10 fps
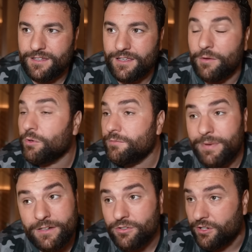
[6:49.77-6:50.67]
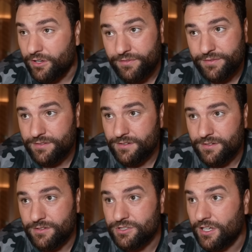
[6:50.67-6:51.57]
it wouldn't have been good enough. Yeah.
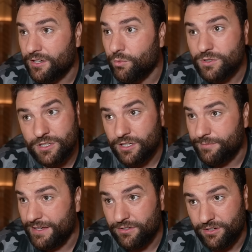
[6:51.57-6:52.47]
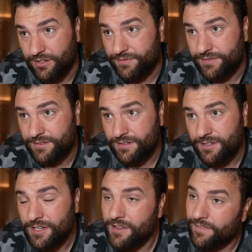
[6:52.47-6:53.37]
It wasn't going to be good enough.
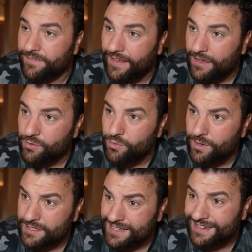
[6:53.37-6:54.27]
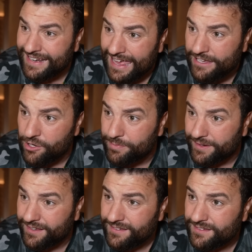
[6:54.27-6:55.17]
Now he's had an eye
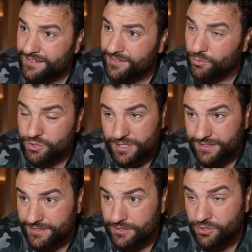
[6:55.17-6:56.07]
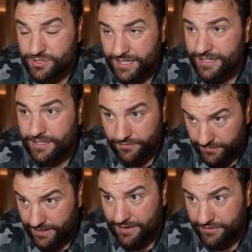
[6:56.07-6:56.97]
opener, which he does need
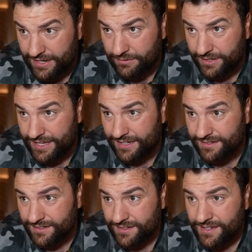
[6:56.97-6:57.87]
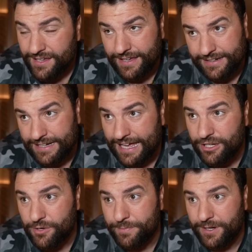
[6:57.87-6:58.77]
every now and again. He had an eye
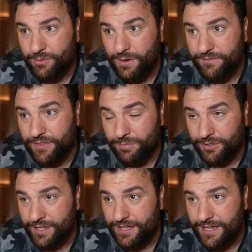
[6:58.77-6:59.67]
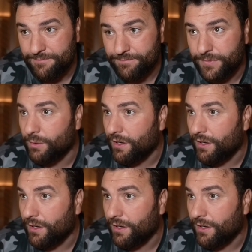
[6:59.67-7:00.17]
opener with the bloody the